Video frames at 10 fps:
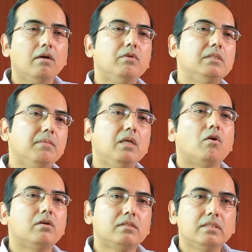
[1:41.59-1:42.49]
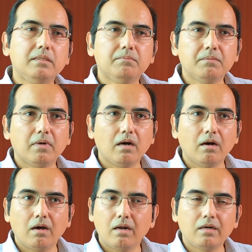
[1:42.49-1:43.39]
which may not seem
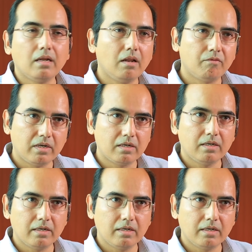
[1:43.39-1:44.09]
relevant